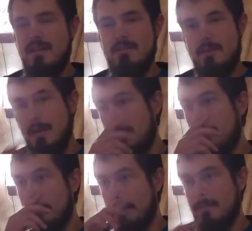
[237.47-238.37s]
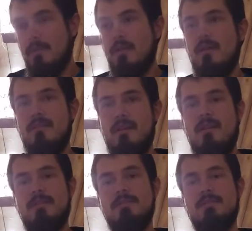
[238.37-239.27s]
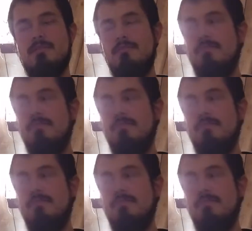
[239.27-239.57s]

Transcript: is around $300.